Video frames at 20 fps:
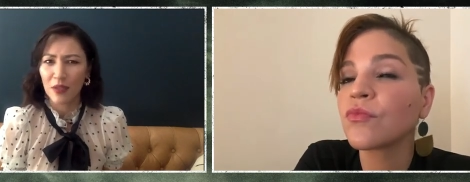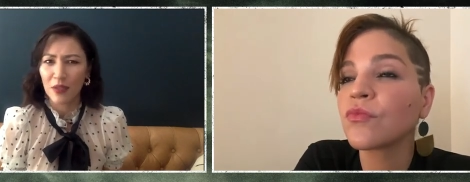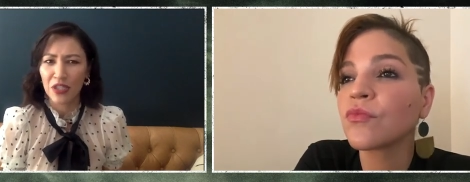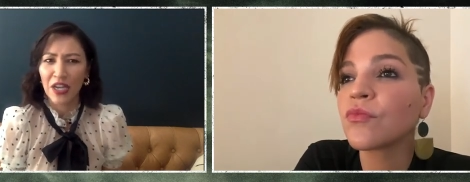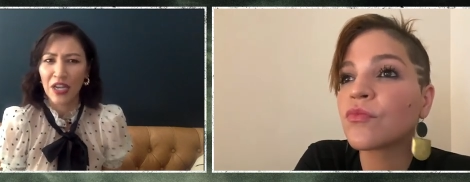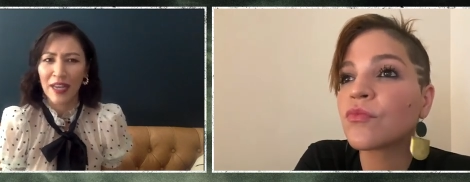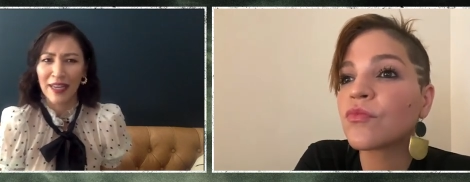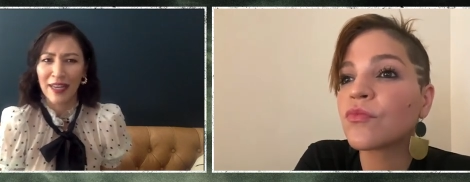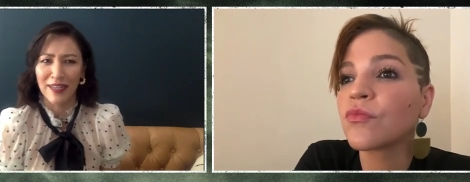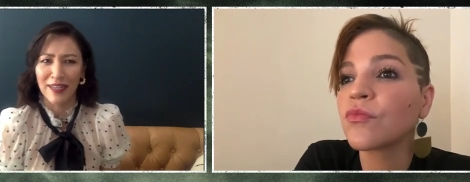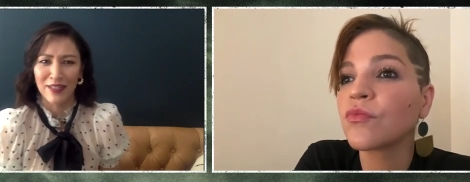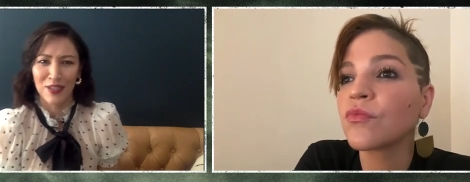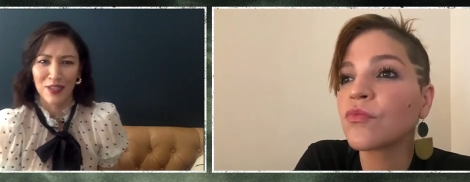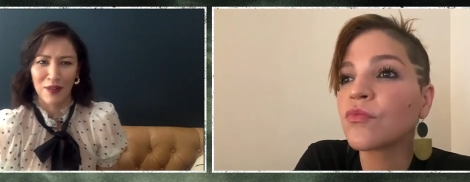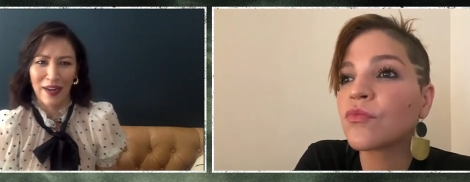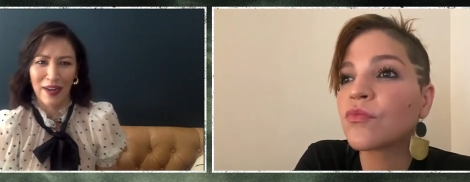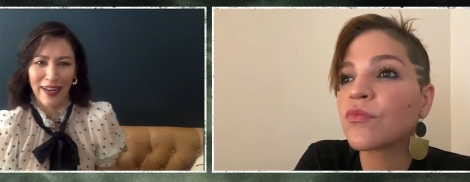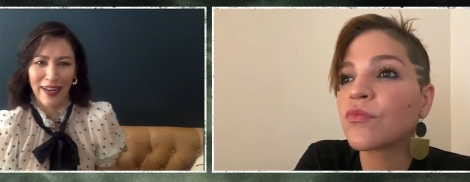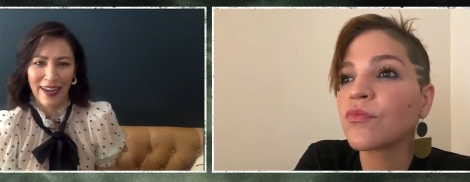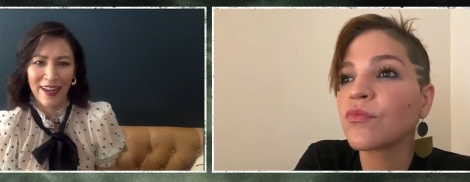Speaker 1: chickens
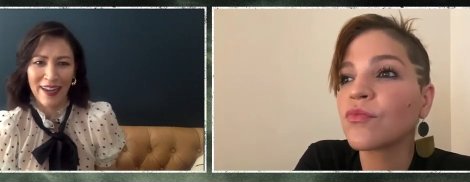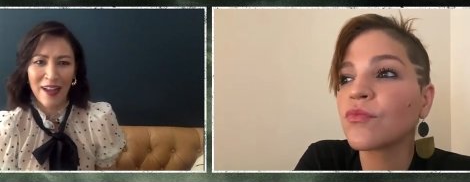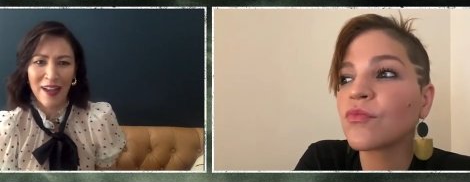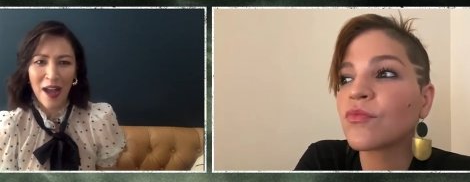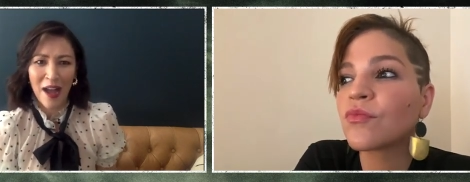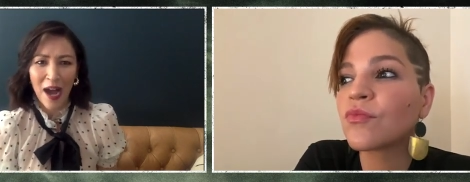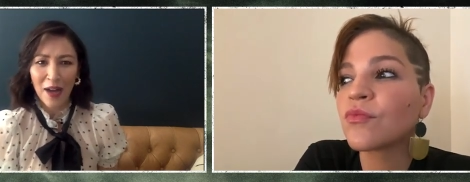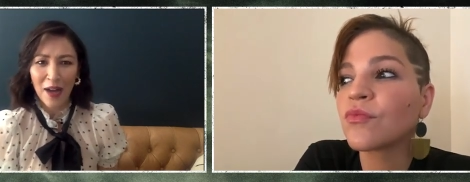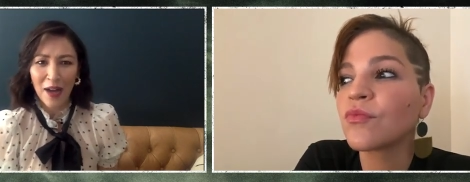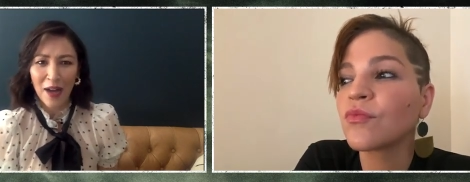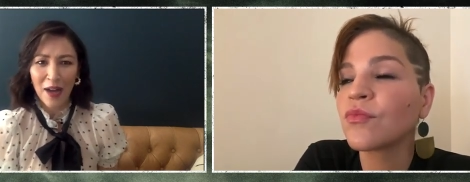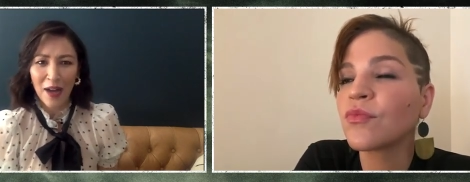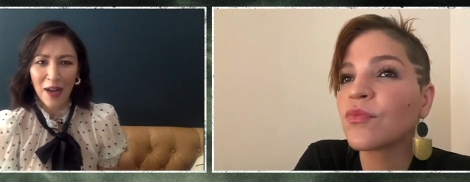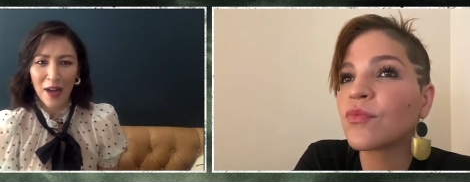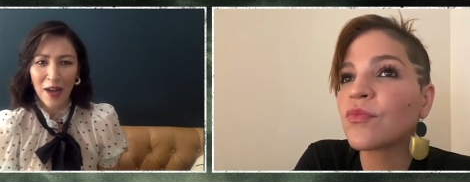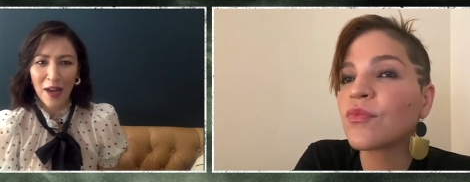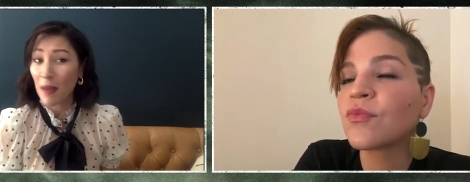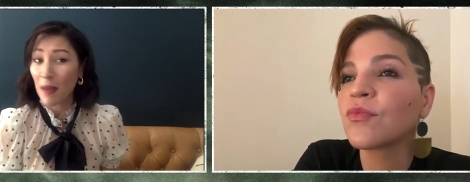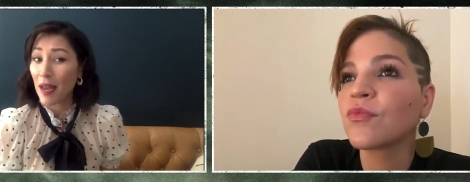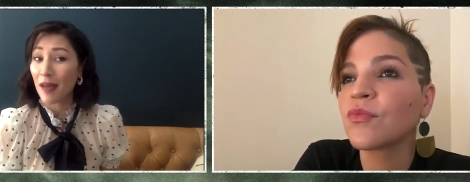really. I don't know where my
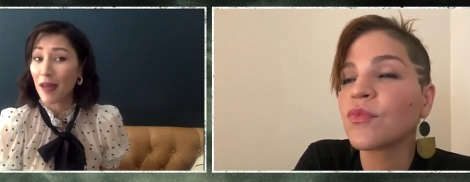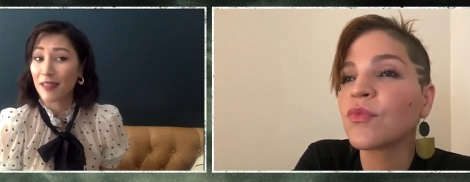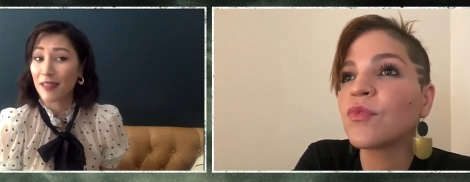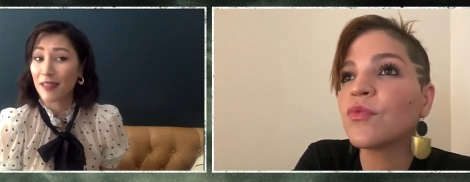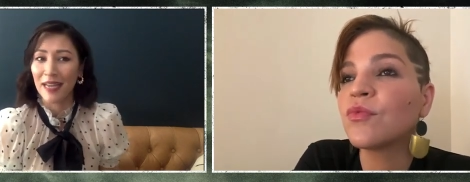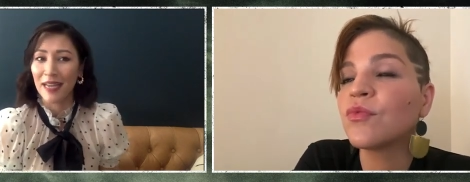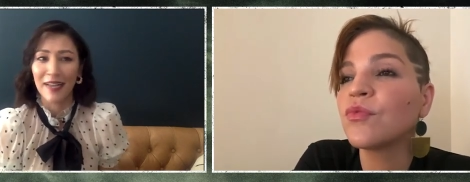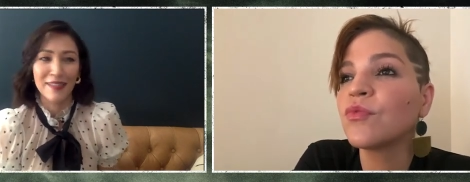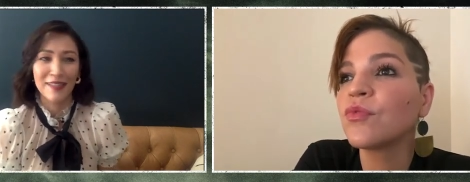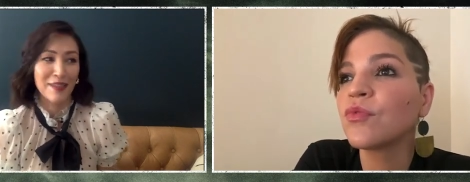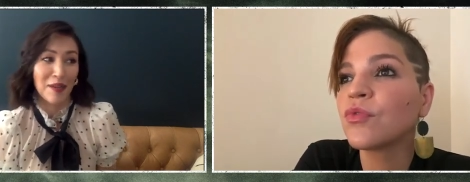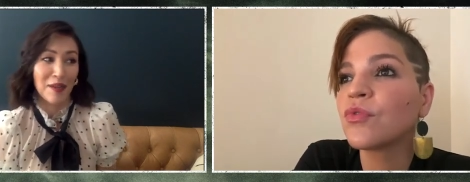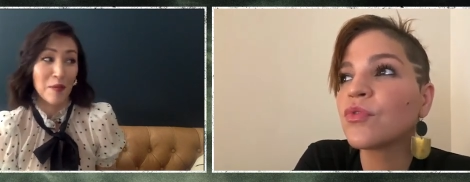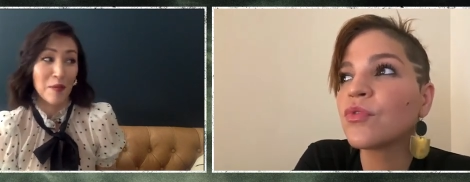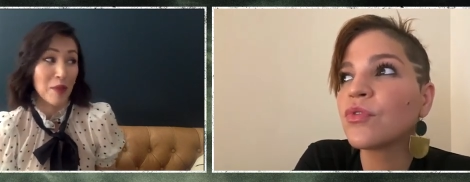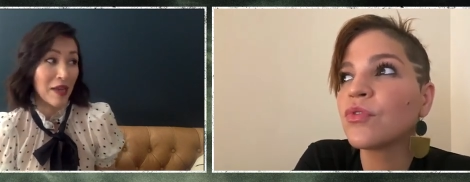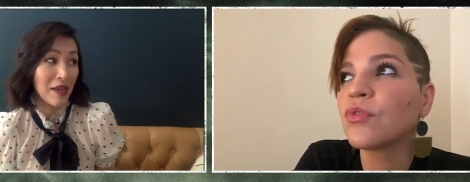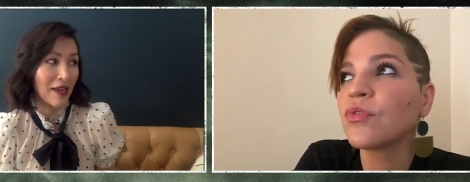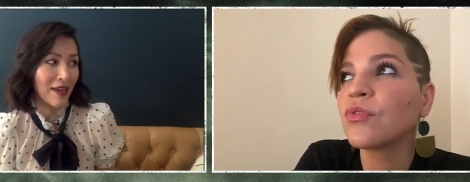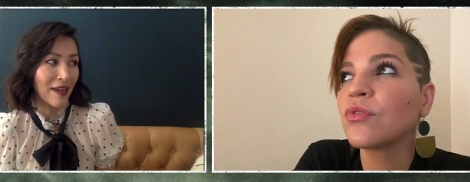last day is going to
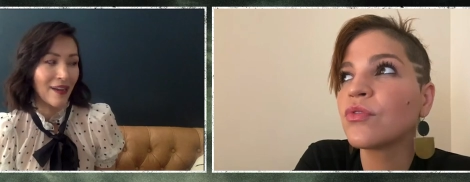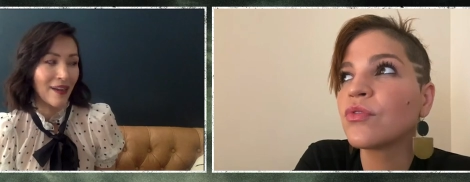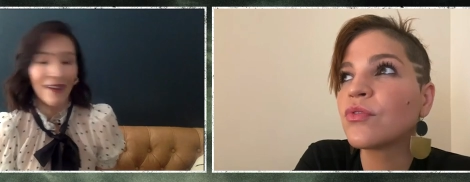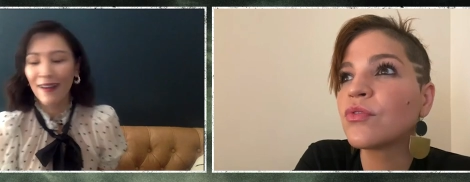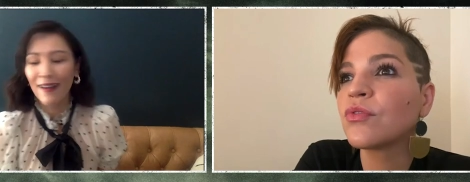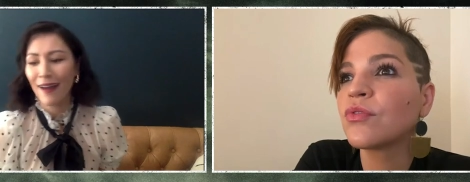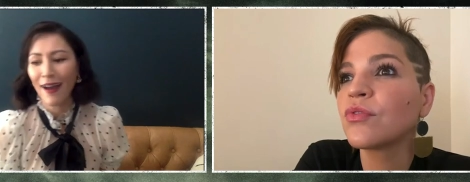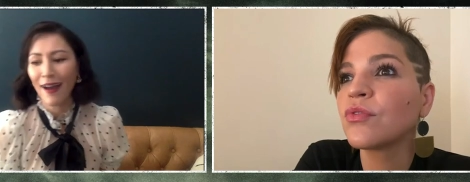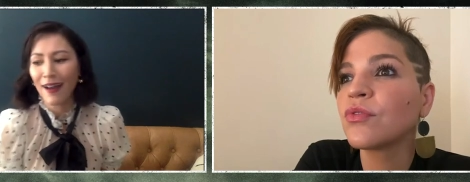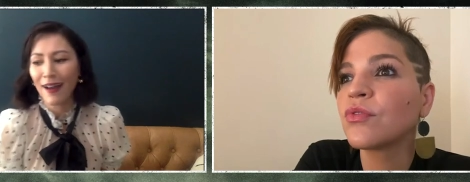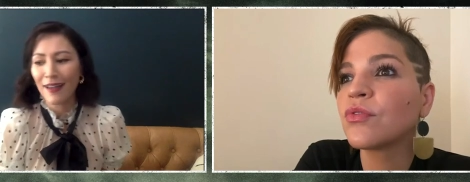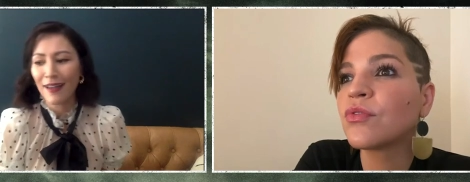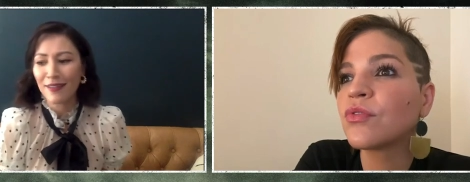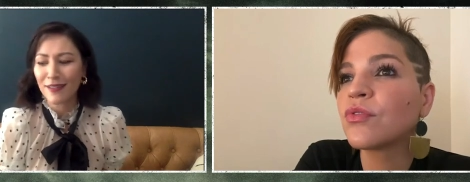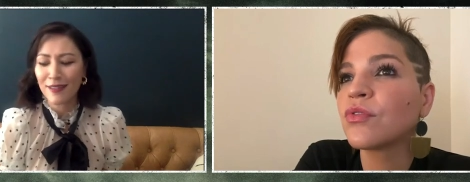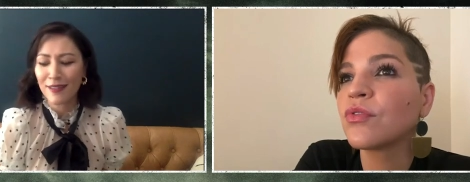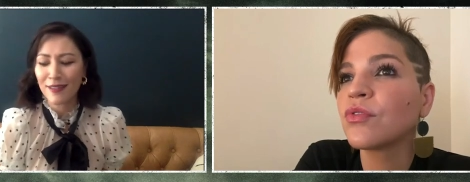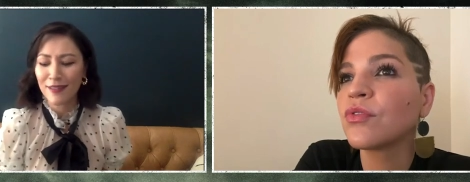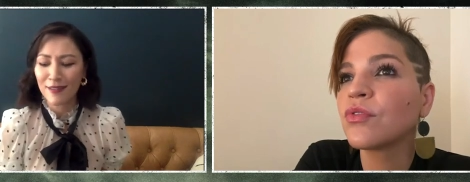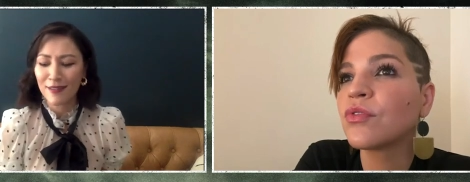be. And I
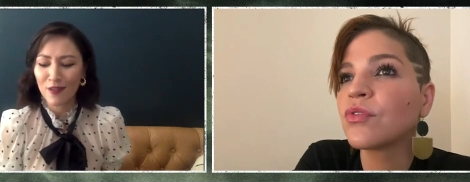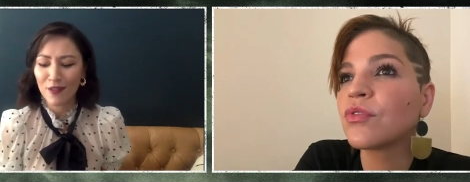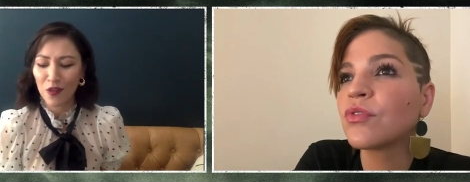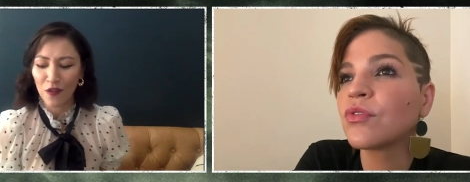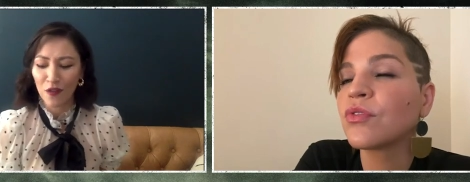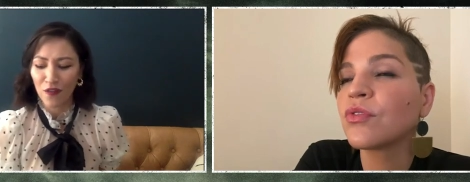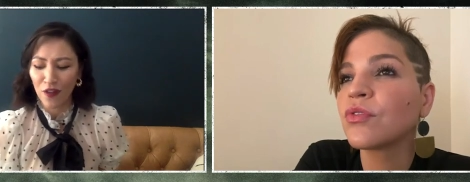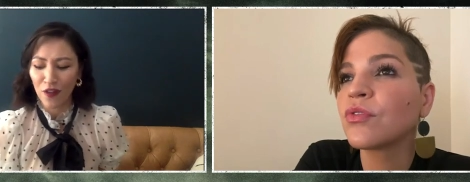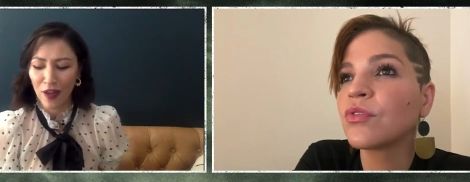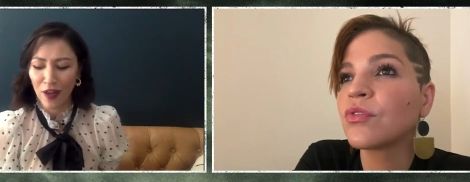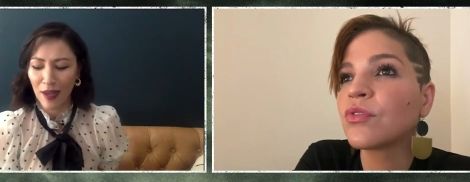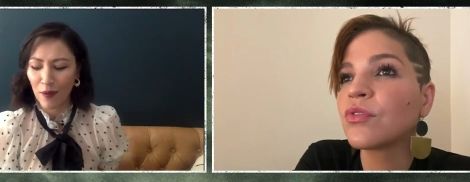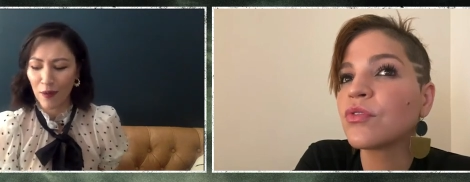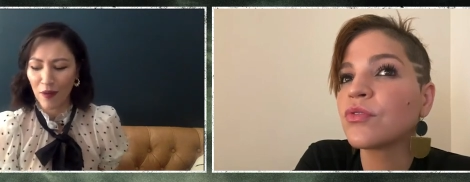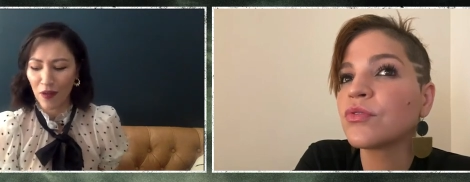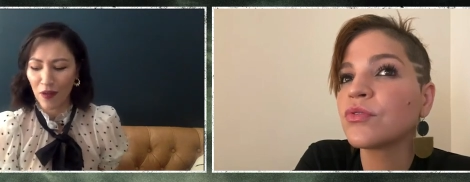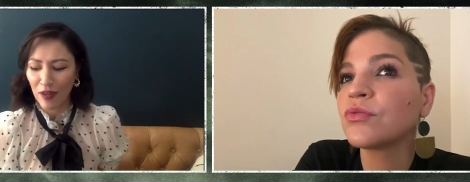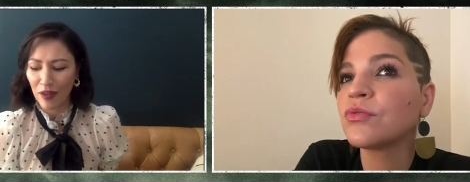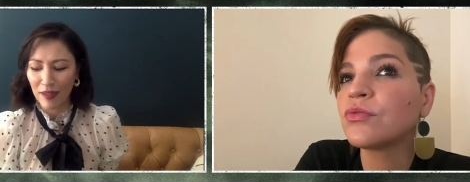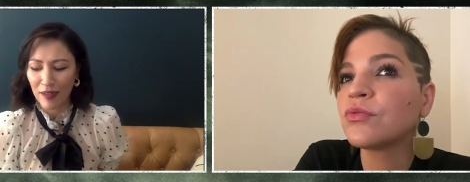just sort of feel like we've got
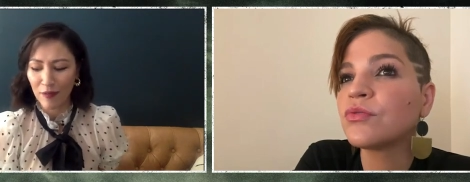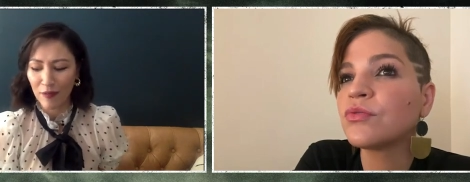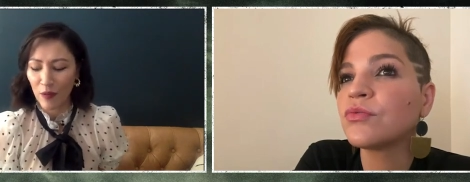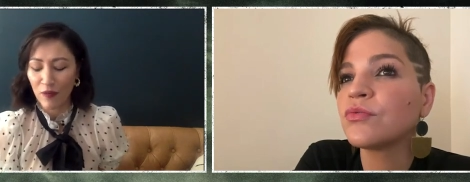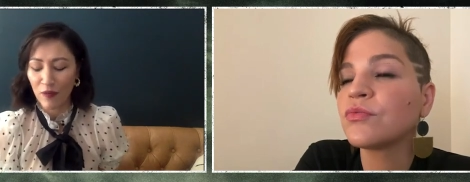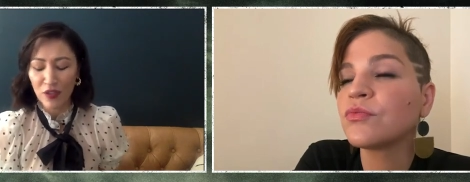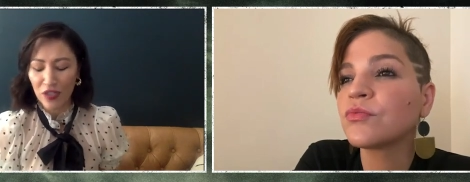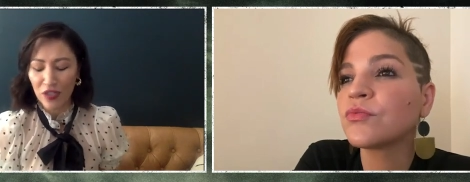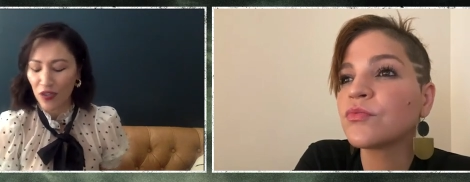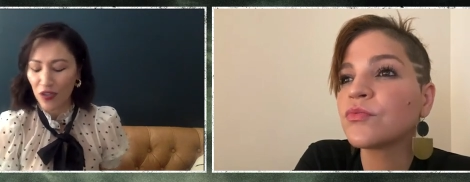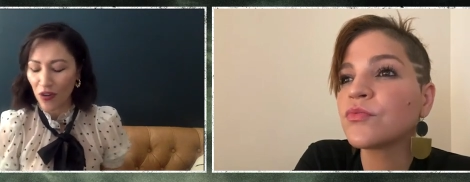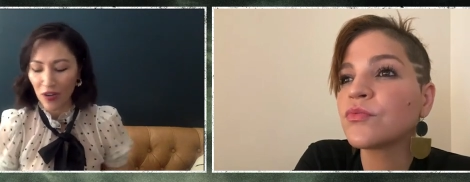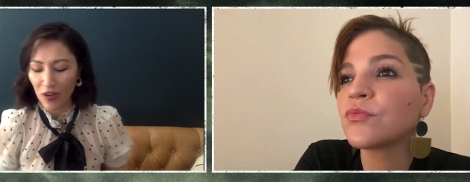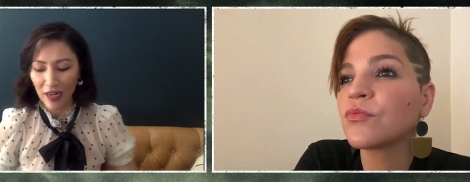to, we've just got